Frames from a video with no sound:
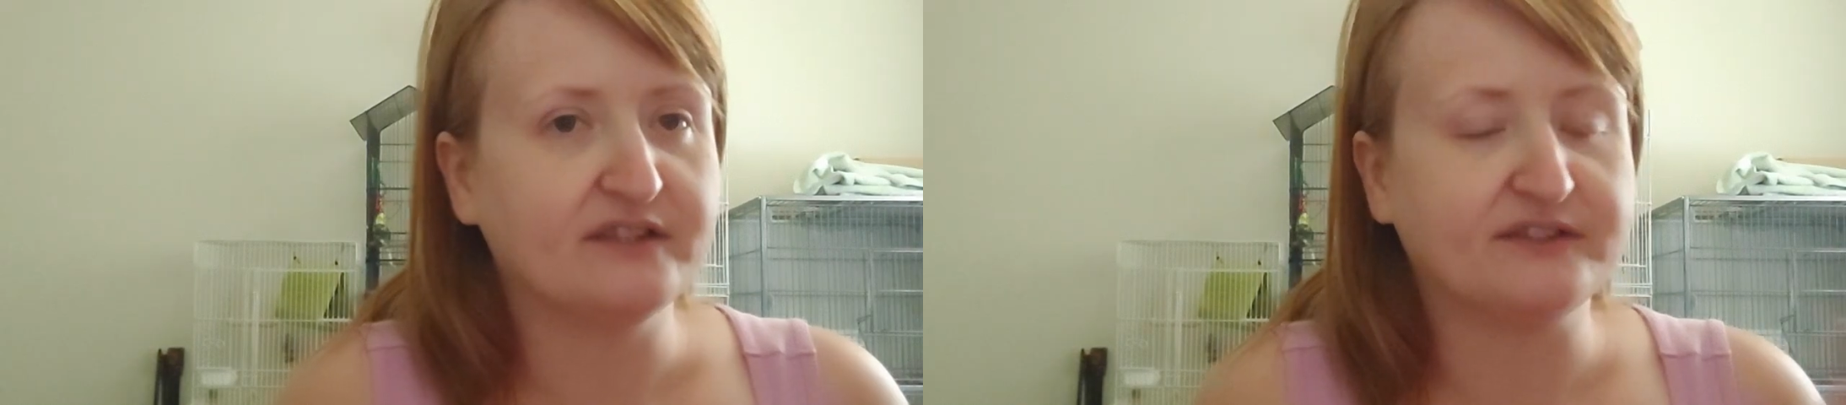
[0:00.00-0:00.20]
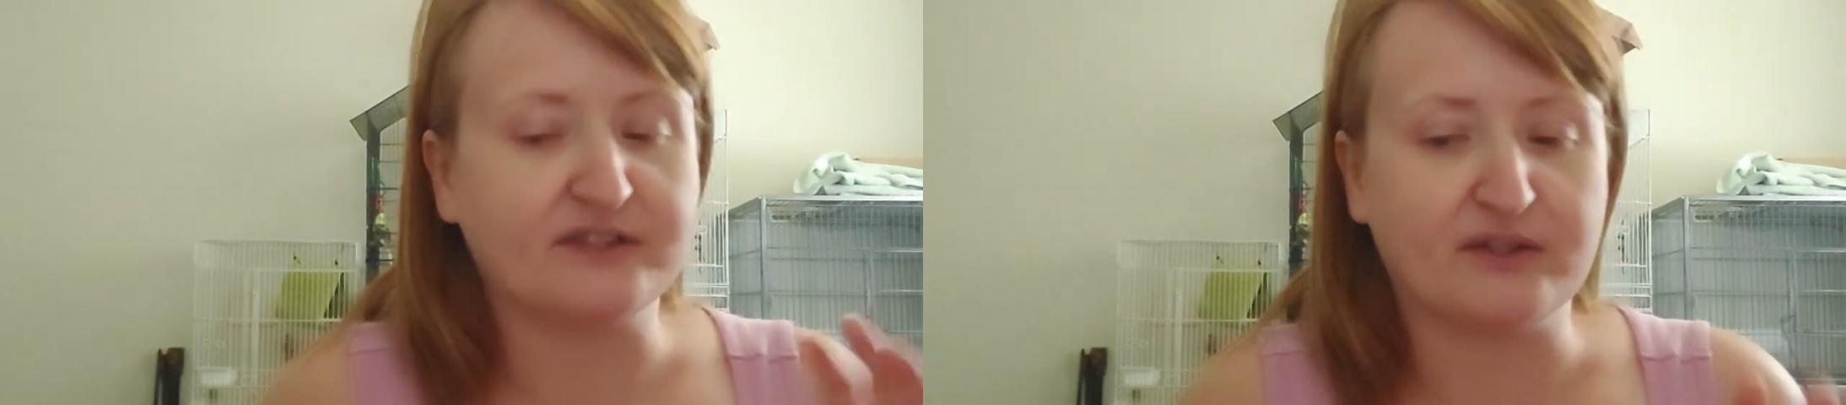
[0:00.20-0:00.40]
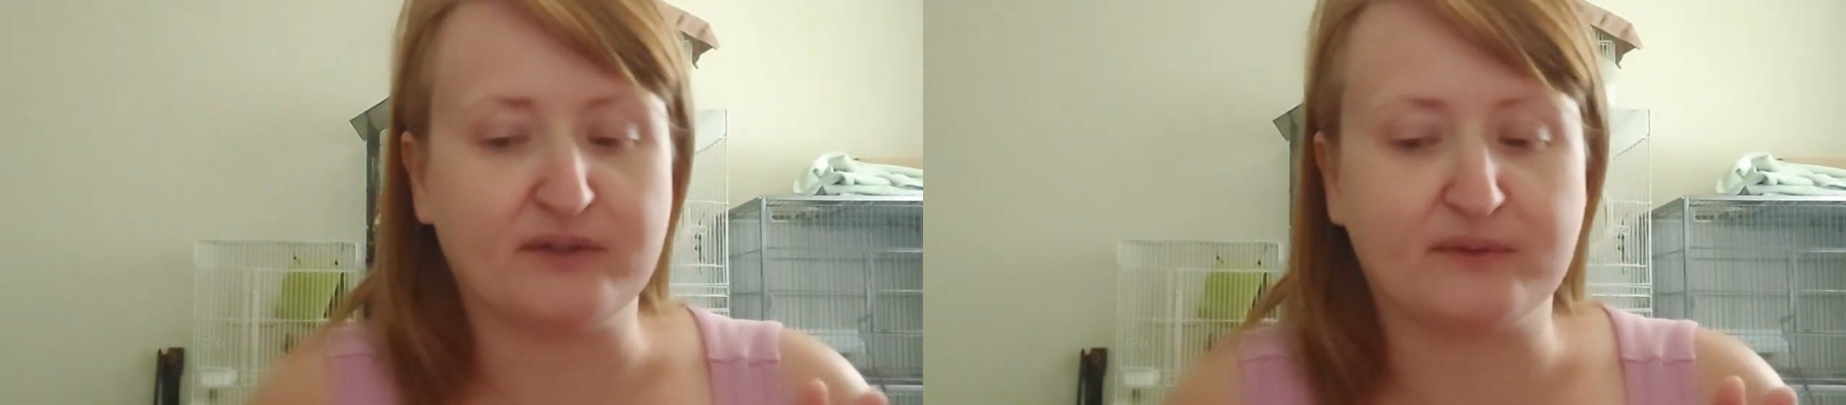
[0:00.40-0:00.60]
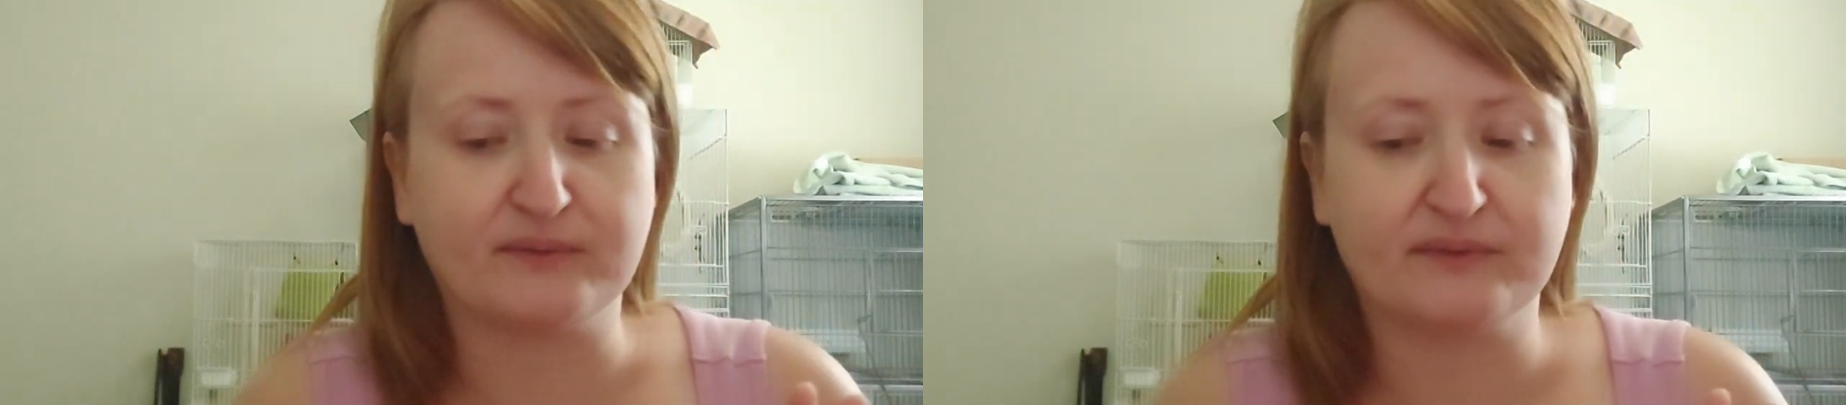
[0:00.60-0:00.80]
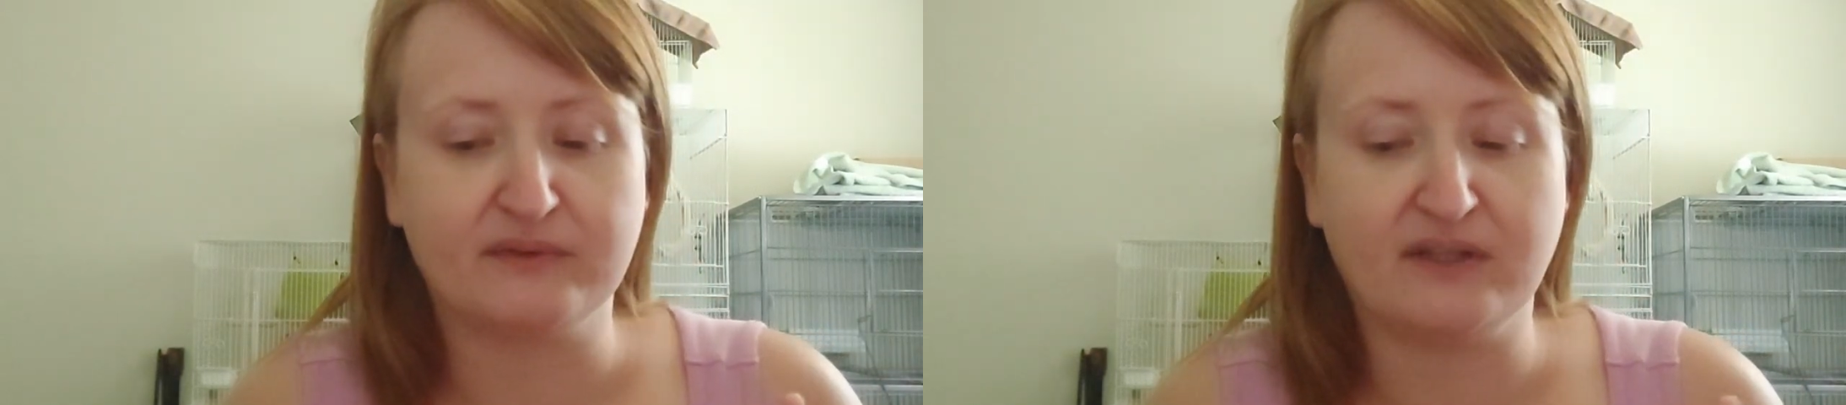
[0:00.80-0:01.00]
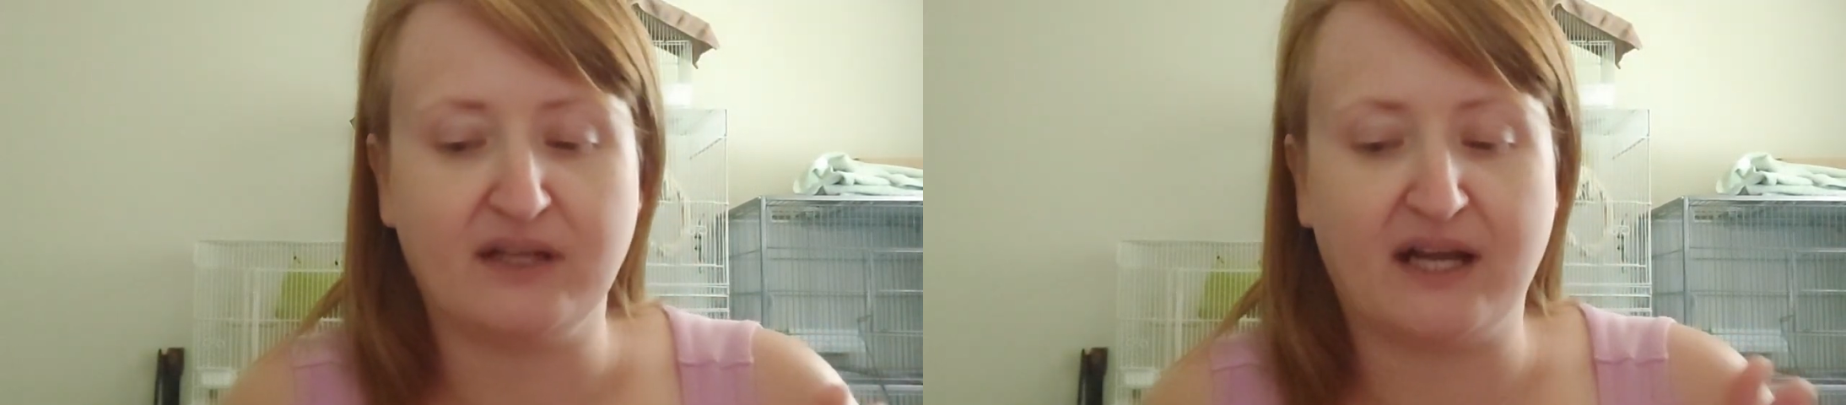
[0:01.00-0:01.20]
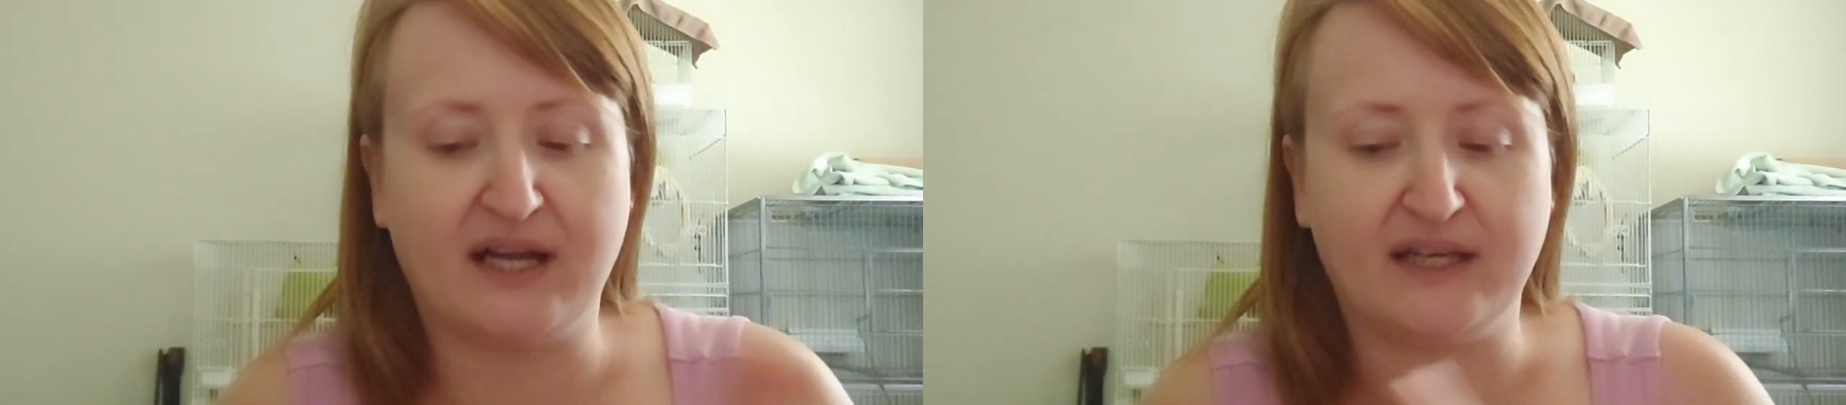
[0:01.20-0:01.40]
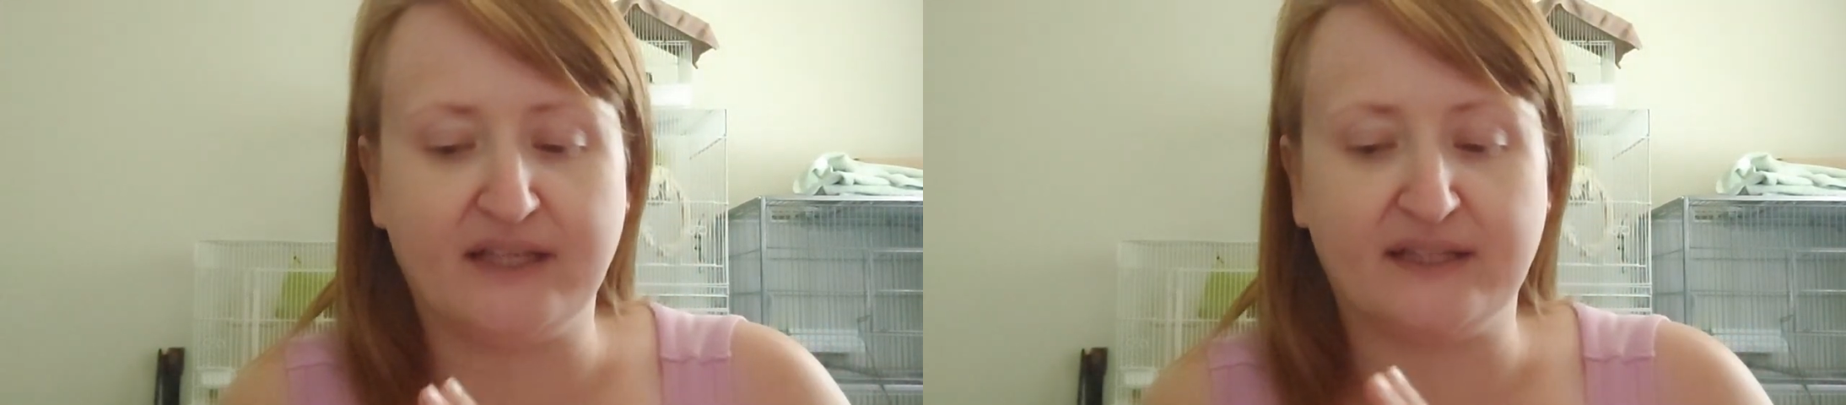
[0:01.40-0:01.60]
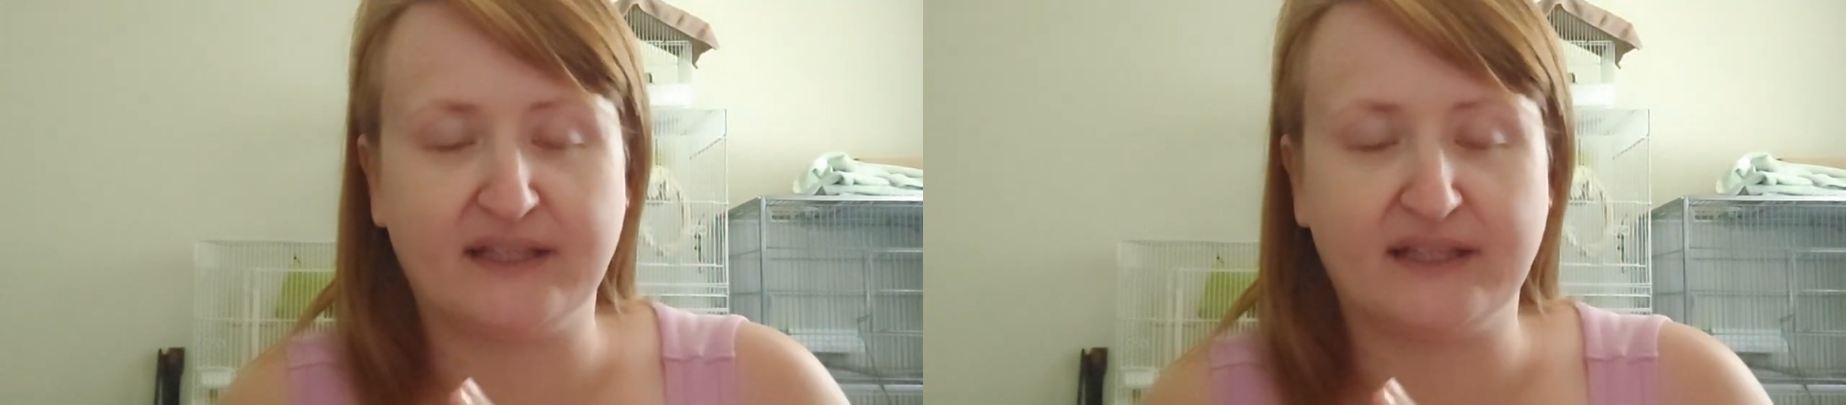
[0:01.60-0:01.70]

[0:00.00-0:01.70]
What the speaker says: So I